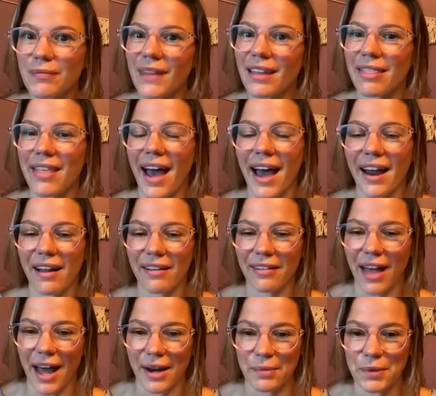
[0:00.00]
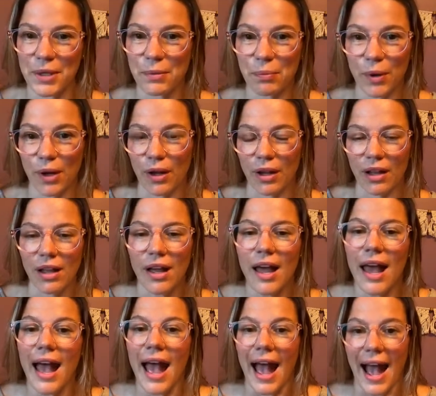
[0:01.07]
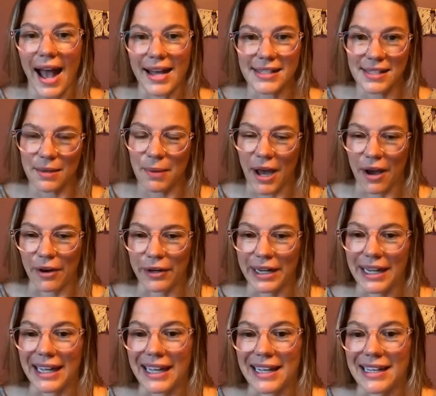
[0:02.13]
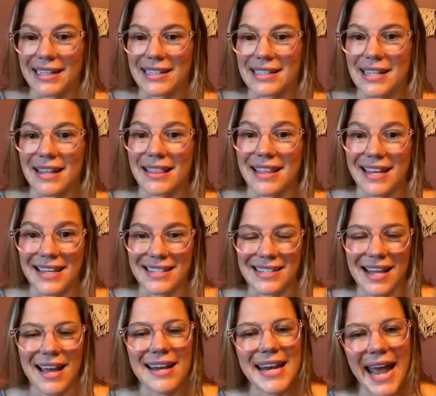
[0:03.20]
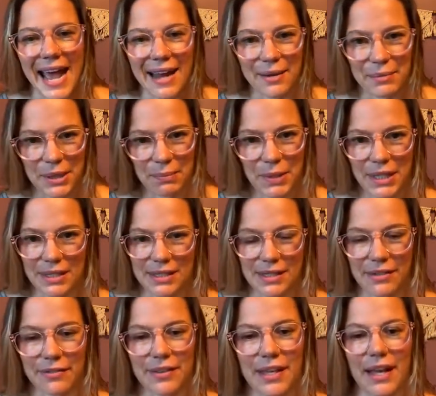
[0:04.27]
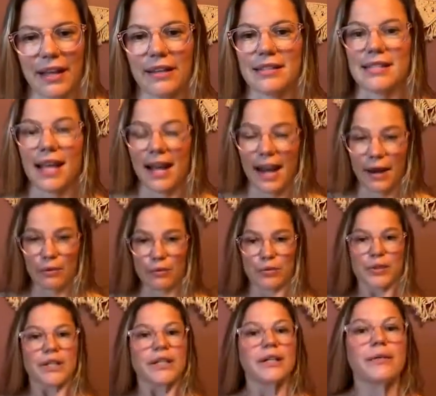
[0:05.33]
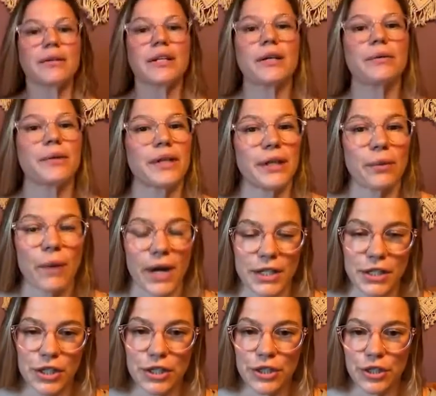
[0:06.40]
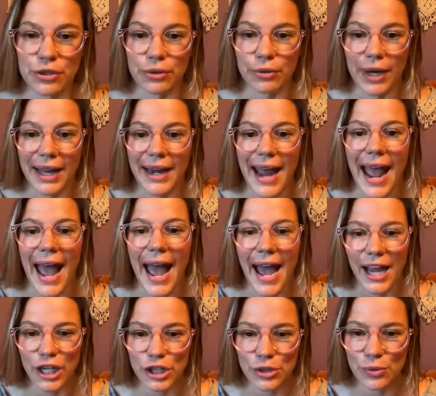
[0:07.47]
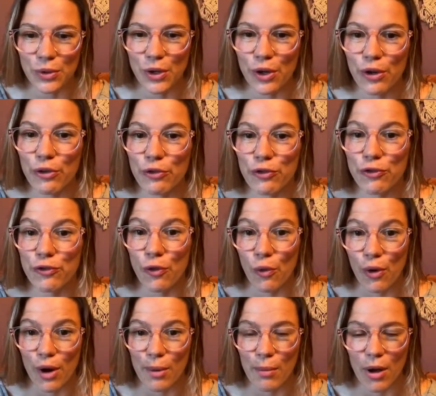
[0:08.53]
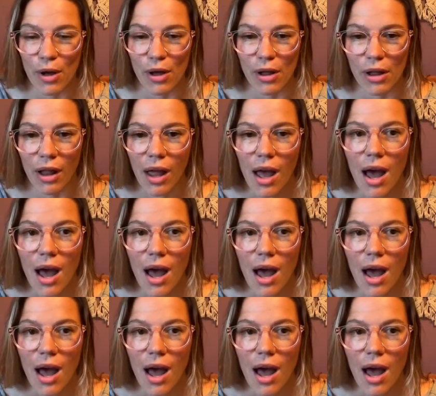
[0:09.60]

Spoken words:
that a lot of people ask about is this anatomy piece of things. And I really, really, really want to do an actual formal